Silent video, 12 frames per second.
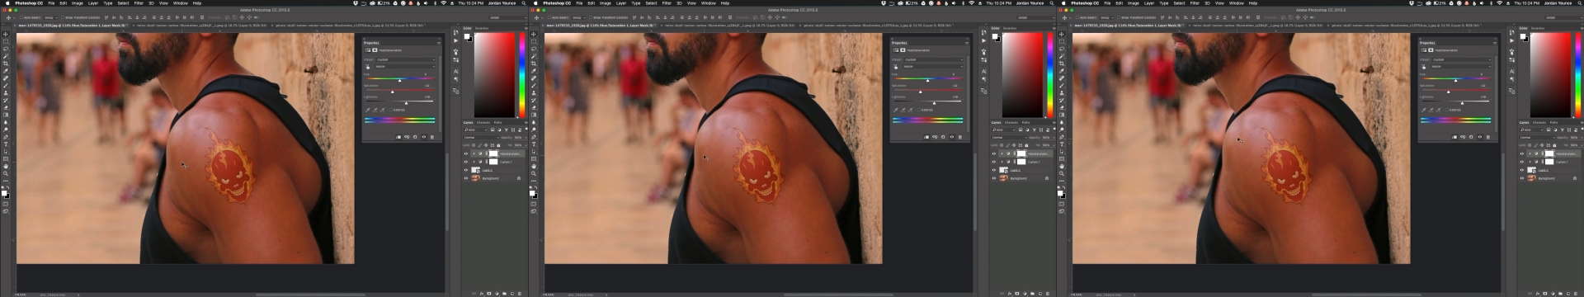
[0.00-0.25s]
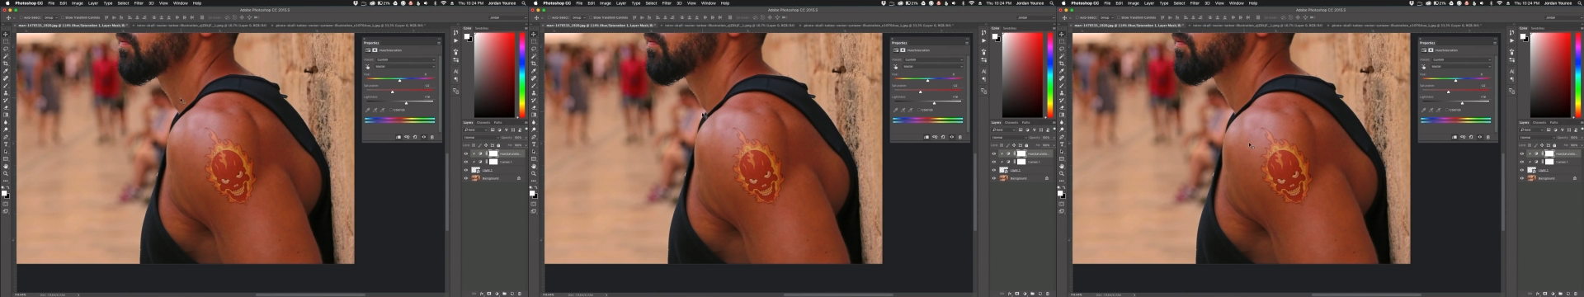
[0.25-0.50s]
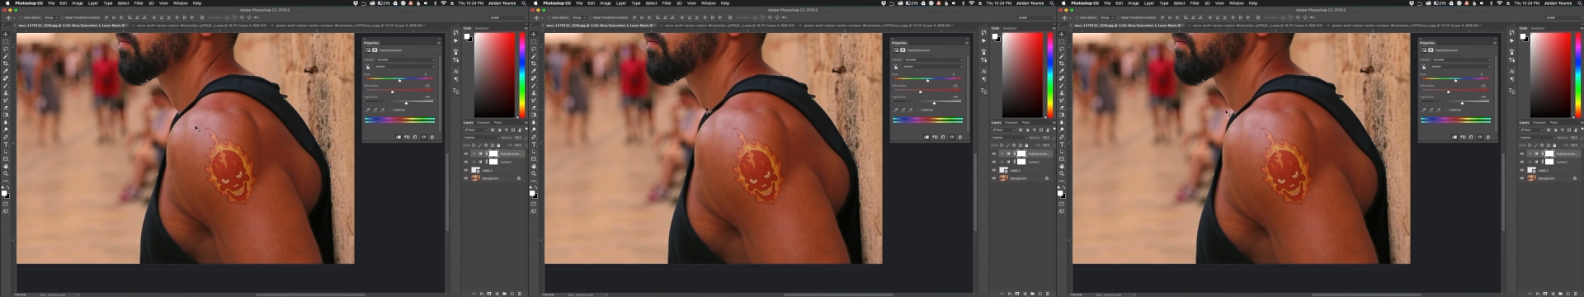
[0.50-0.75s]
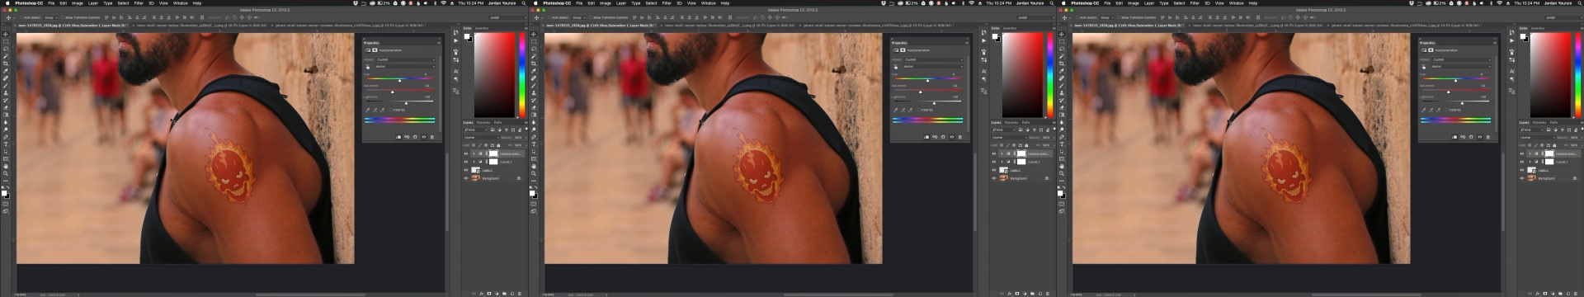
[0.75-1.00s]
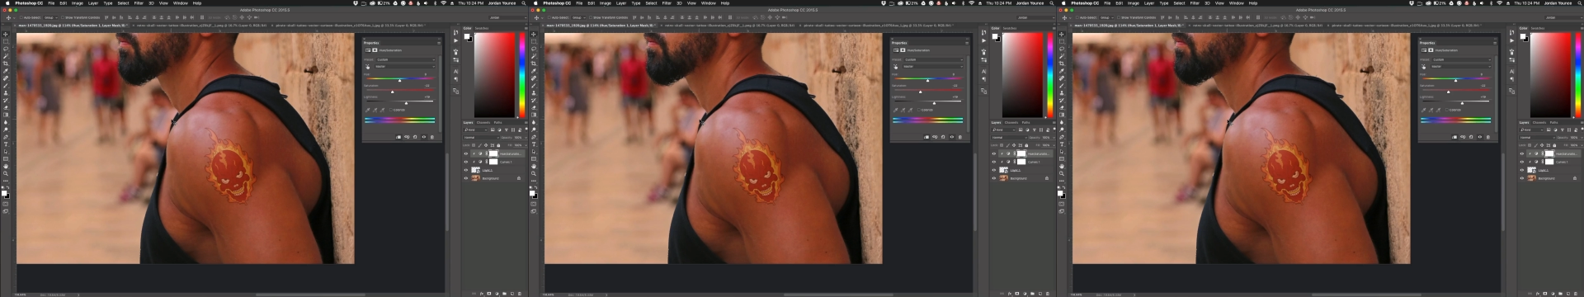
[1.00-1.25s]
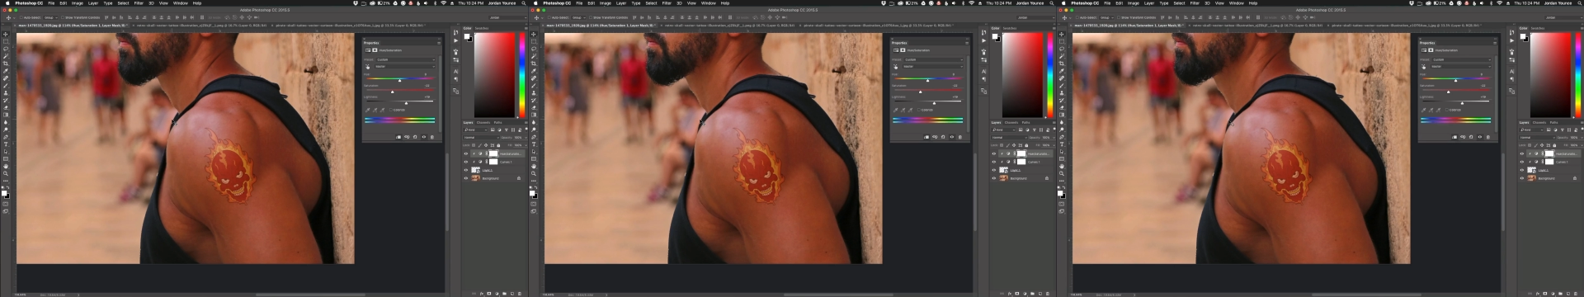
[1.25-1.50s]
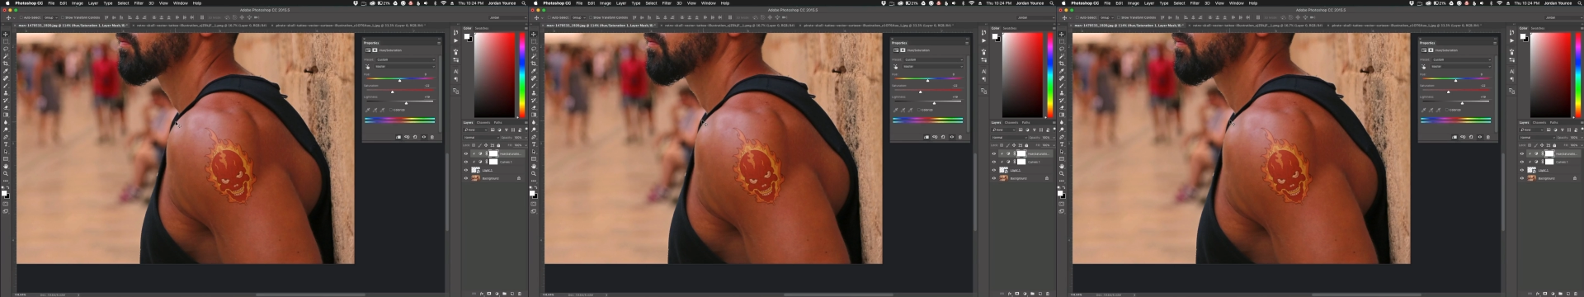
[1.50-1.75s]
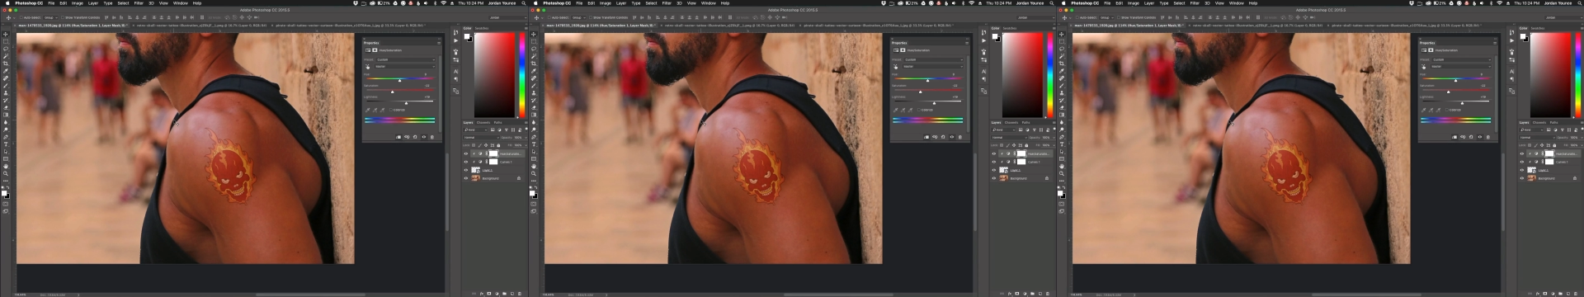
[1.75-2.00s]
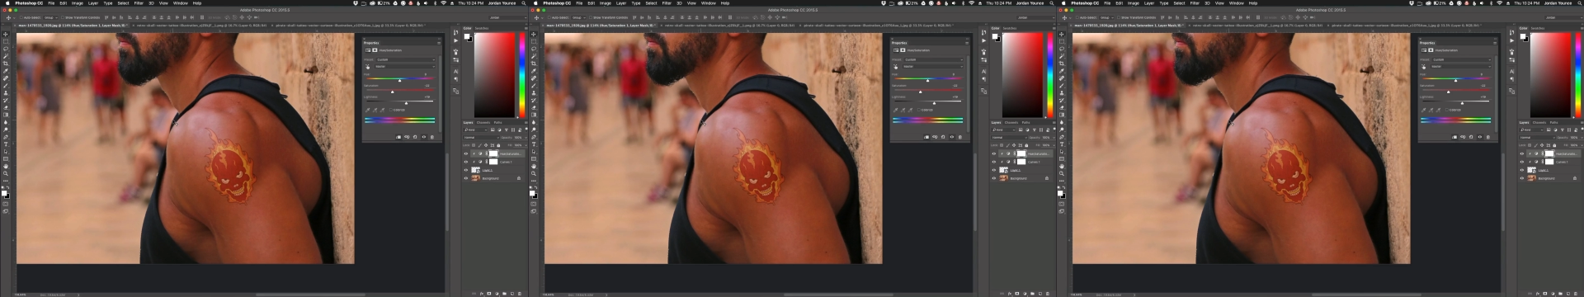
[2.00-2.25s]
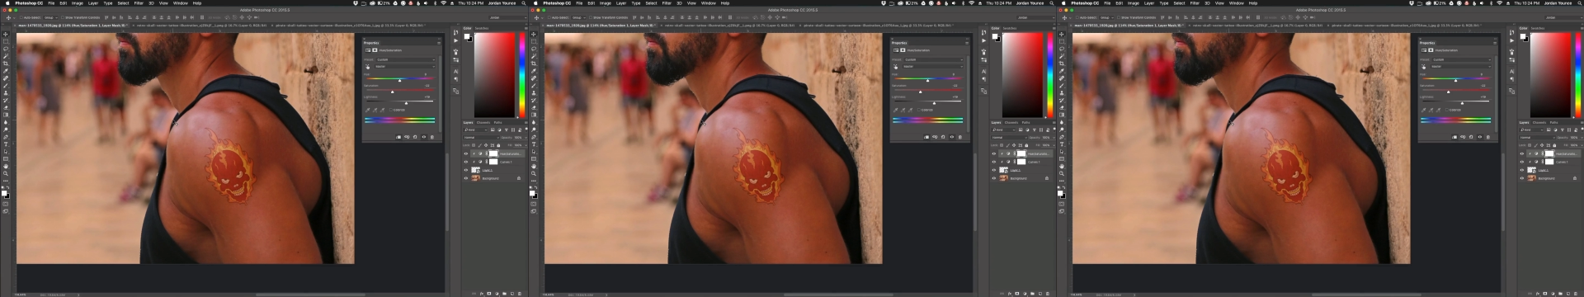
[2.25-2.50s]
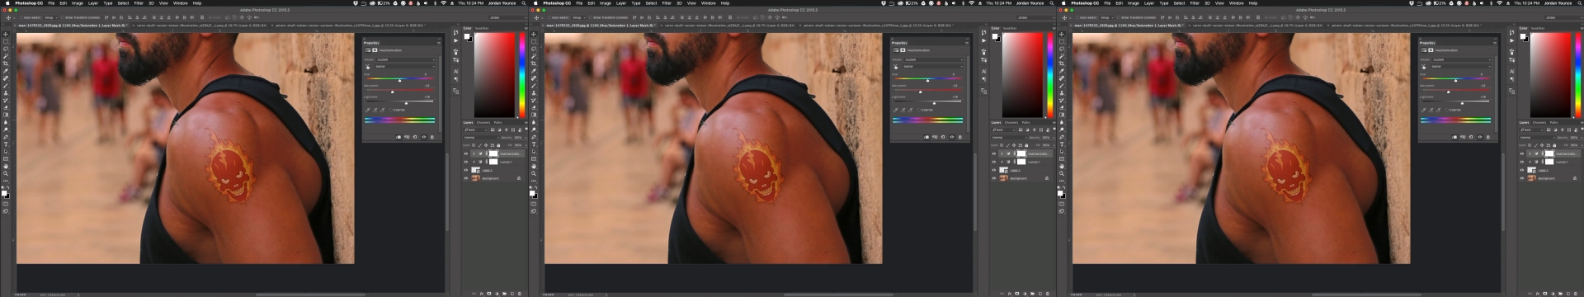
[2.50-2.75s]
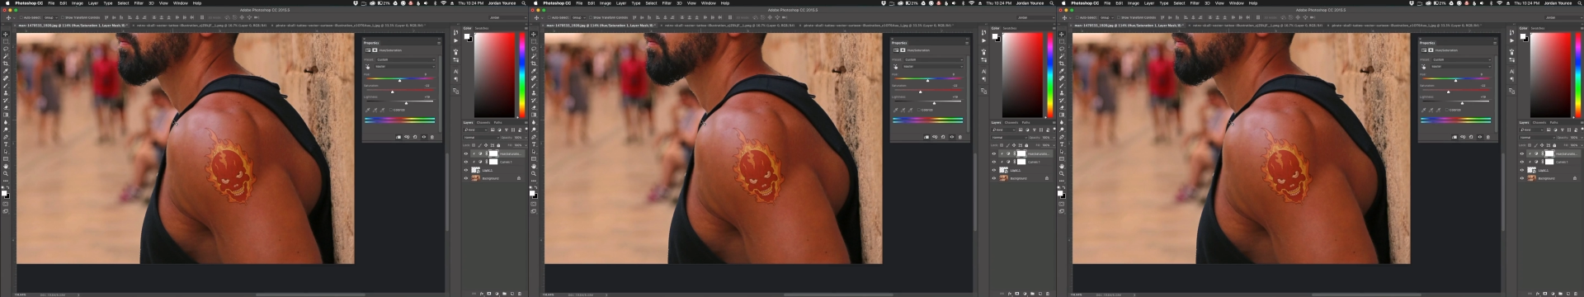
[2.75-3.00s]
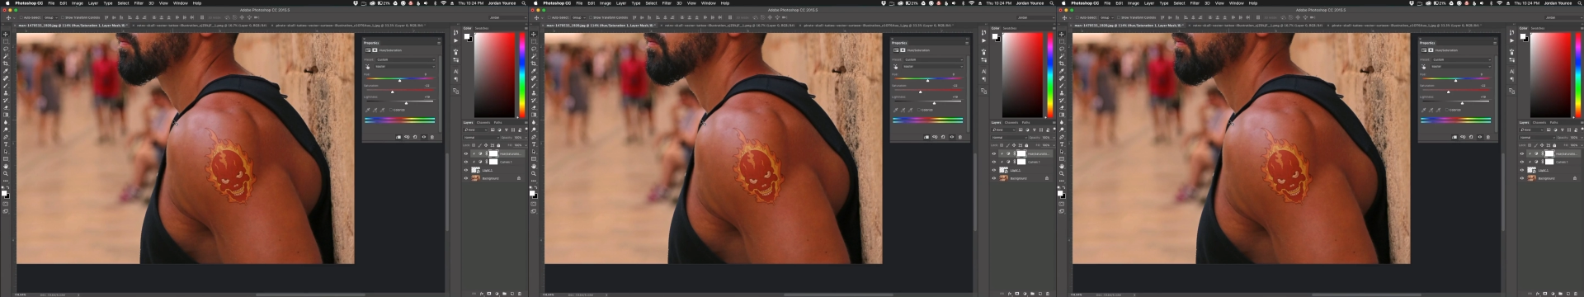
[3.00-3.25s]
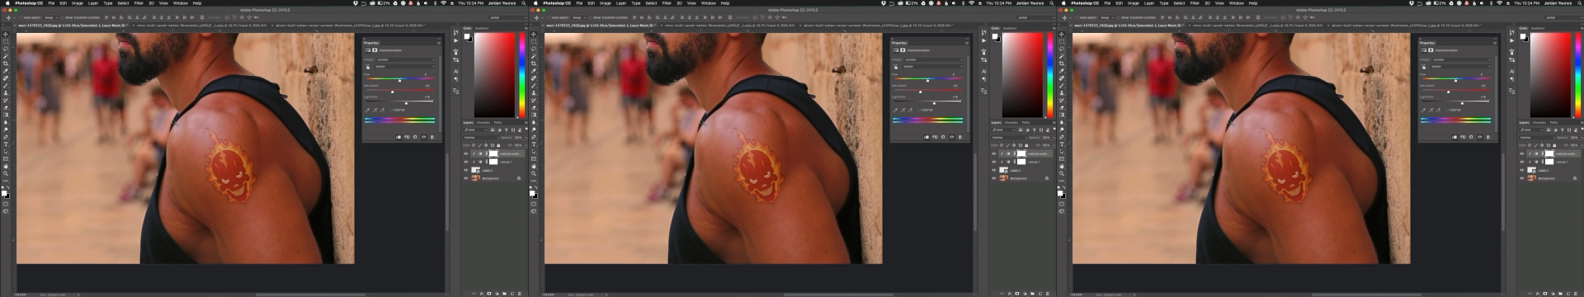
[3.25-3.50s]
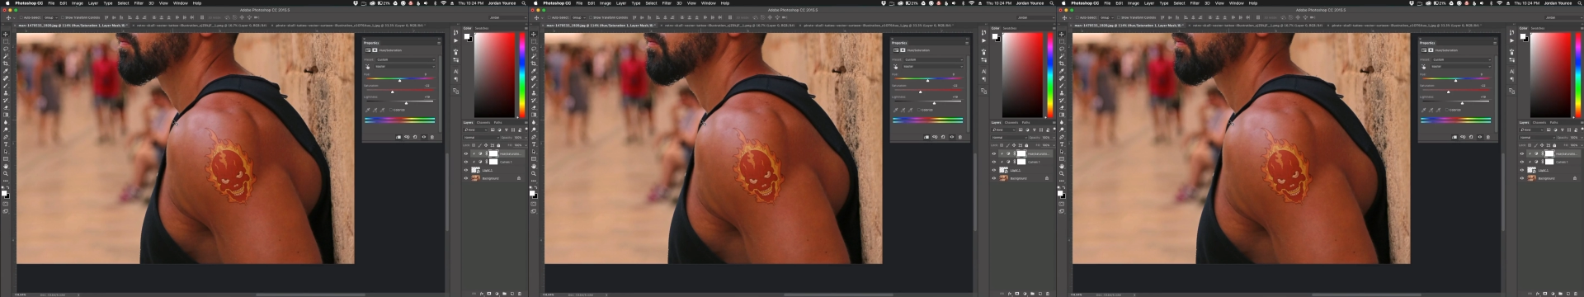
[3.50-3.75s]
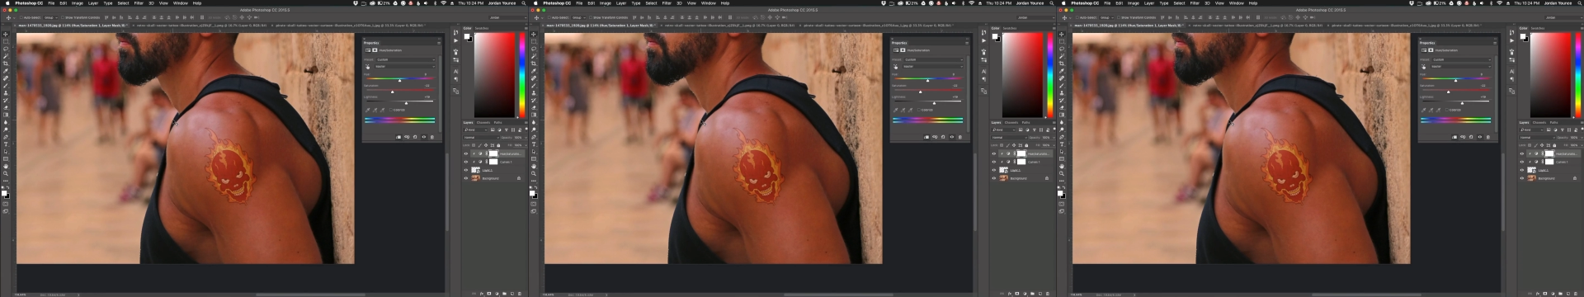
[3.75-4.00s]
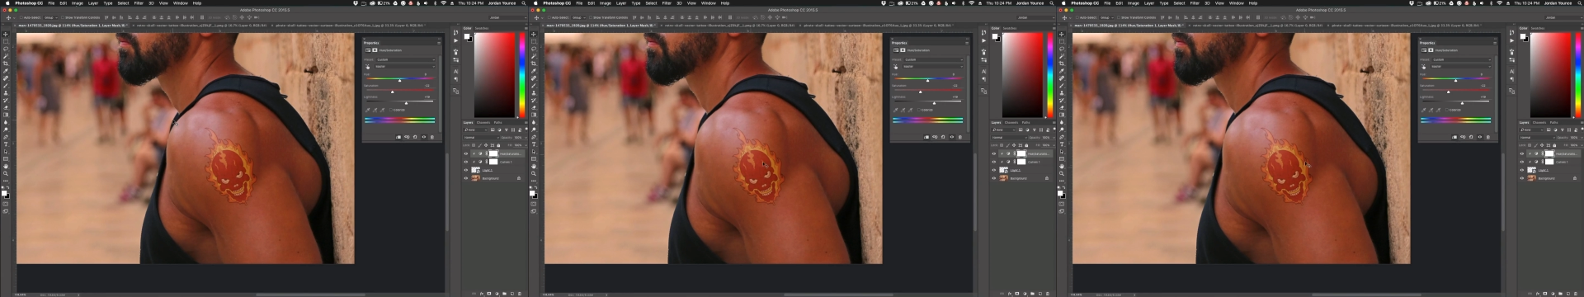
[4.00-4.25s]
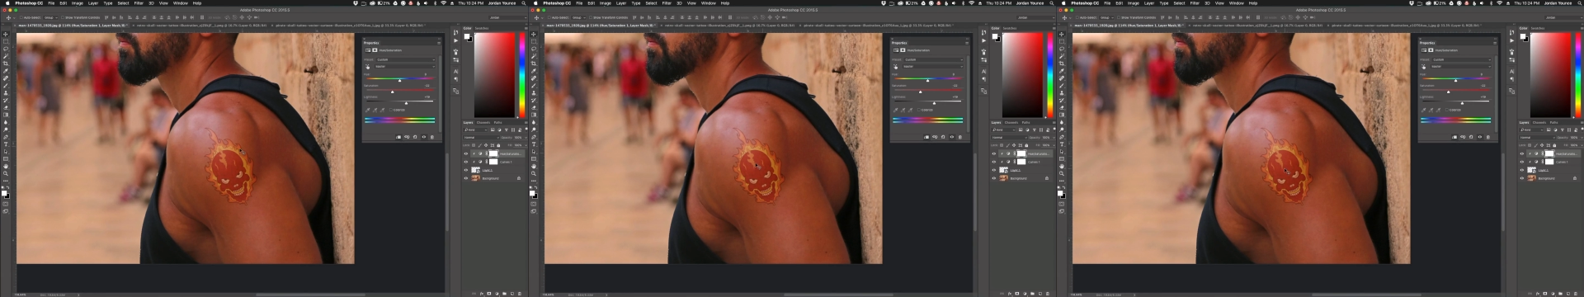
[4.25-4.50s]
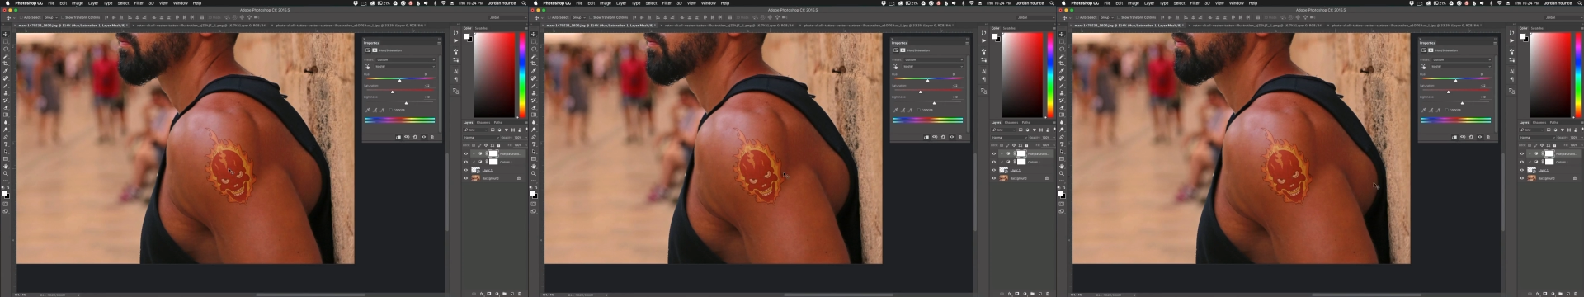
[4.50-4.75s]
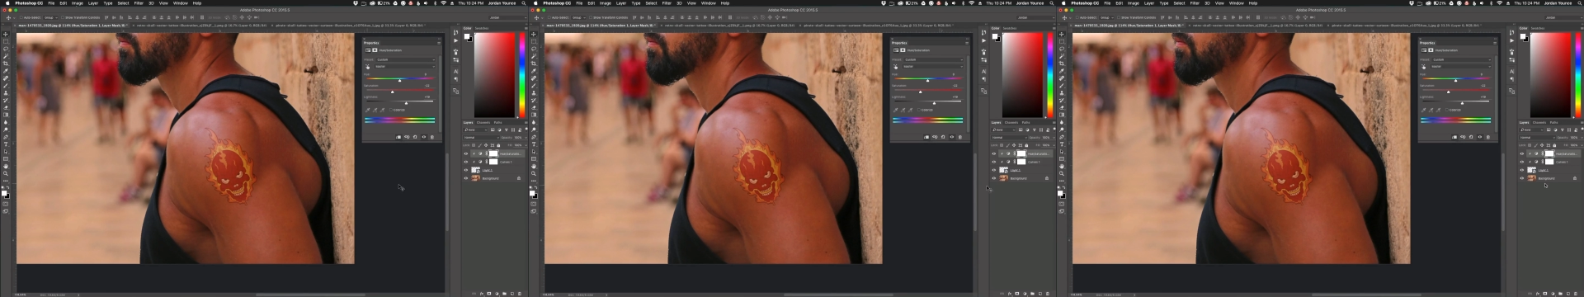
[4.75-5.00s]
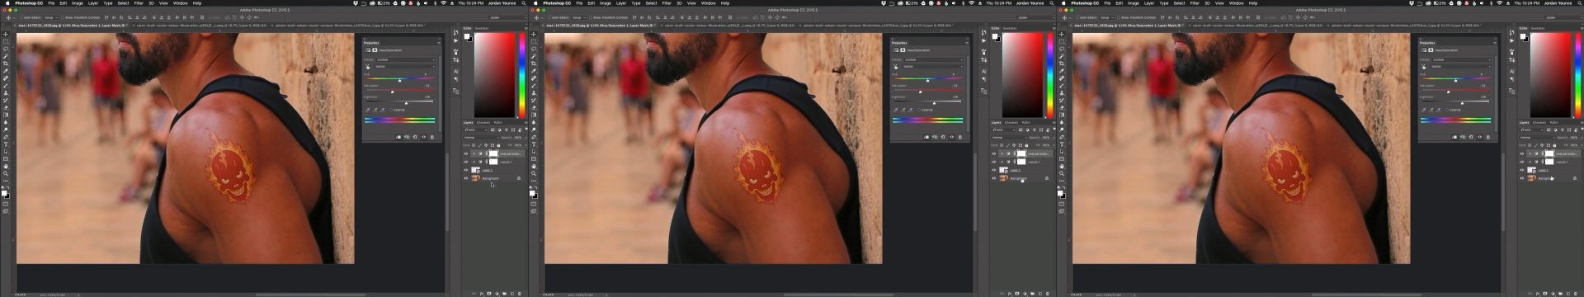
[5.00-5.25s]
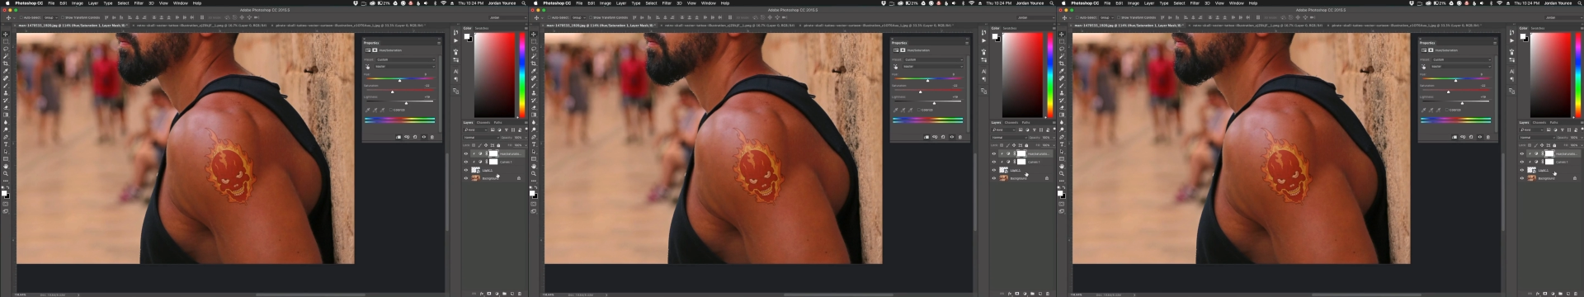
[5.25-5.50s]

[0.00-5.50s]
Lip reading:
(no speaker visible)